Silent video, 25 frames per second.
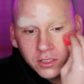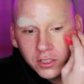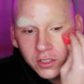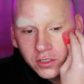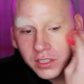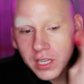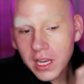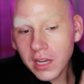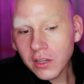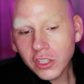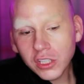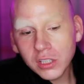Do
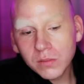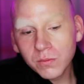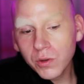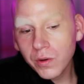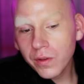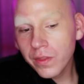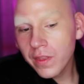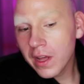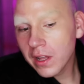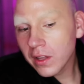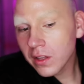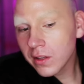you see how
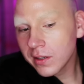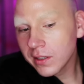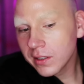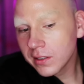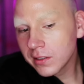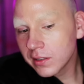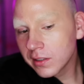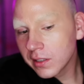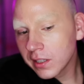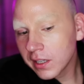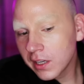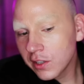smooth that
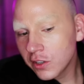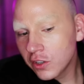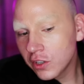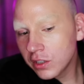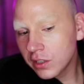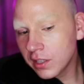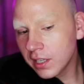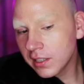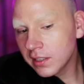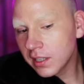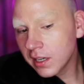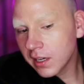looks? Like it
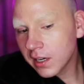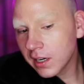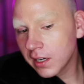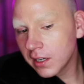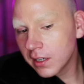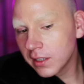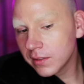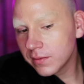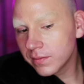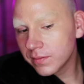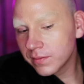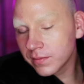just has like
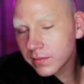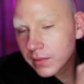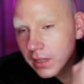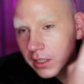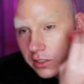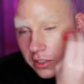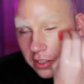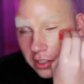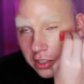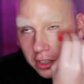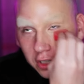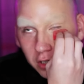a,
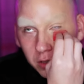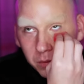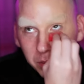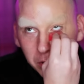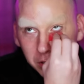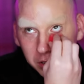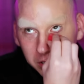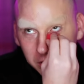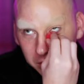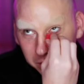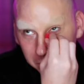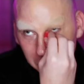a
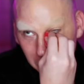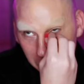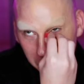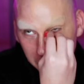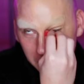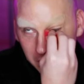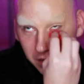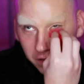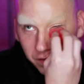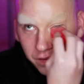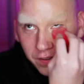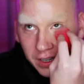super
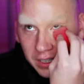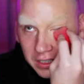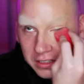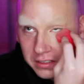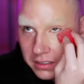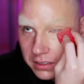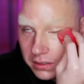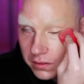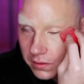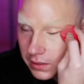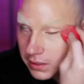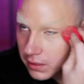smoothing
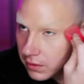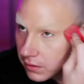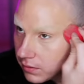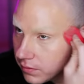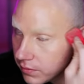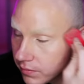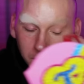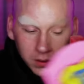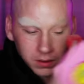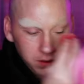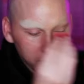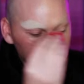effect to it.
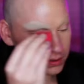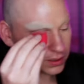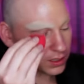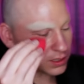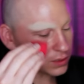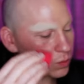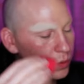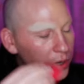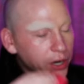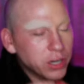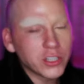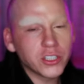This
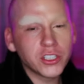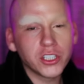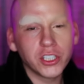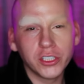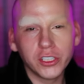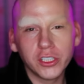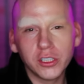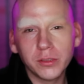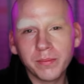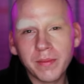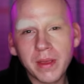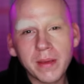is weird
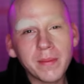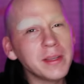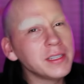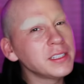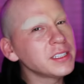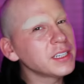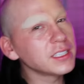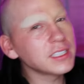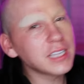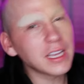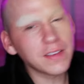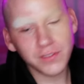too. Maybe
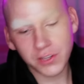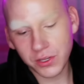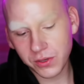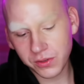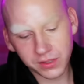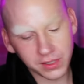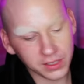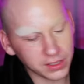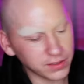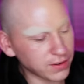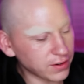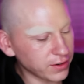it's because I've
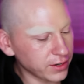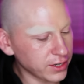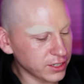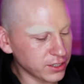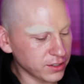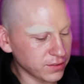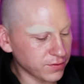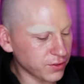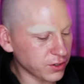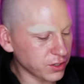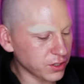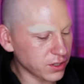used this
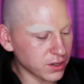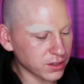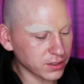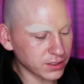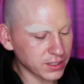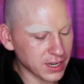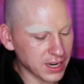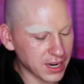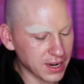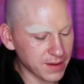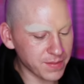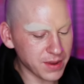foundation for a long
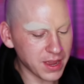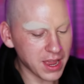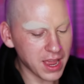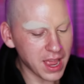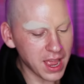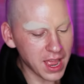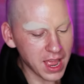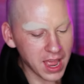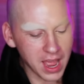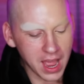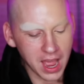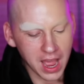time.
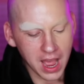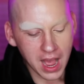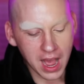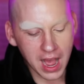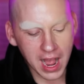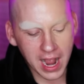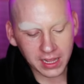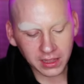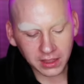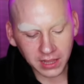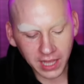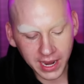
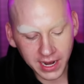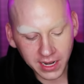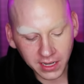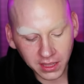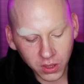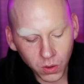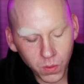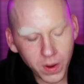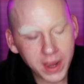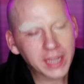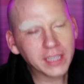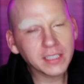I
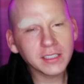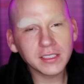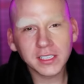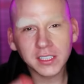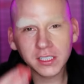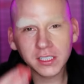like the way it